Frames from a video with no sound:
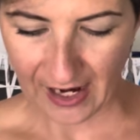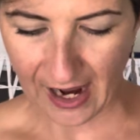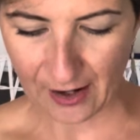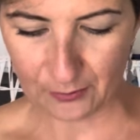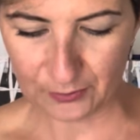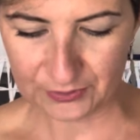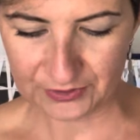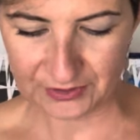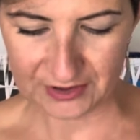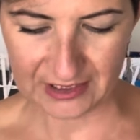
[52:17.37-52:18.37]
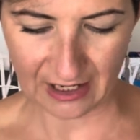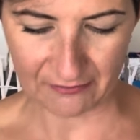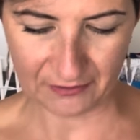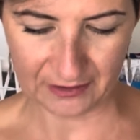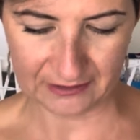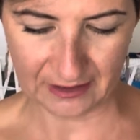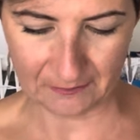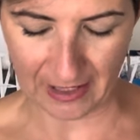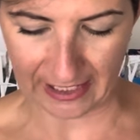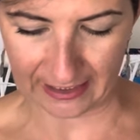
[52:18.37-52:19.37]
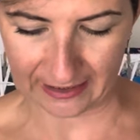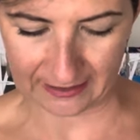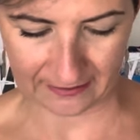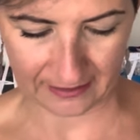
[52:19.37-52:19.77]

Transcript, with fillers: I would definitely make